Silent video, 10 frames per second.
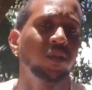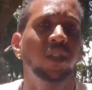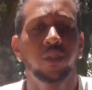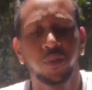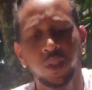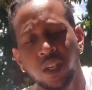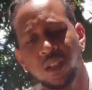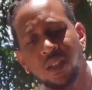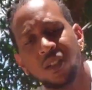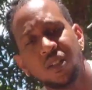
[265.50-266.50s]
Careful there.
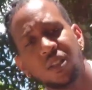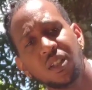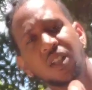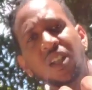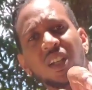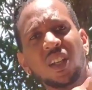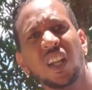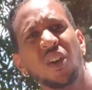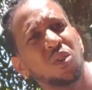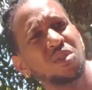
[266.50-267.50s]

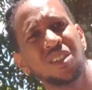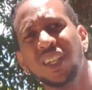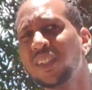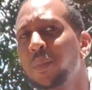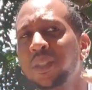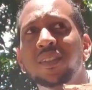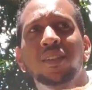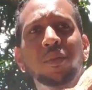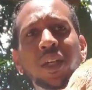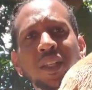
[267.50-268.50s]
Now get a better
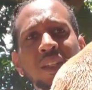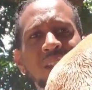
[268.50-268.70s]
tub than this,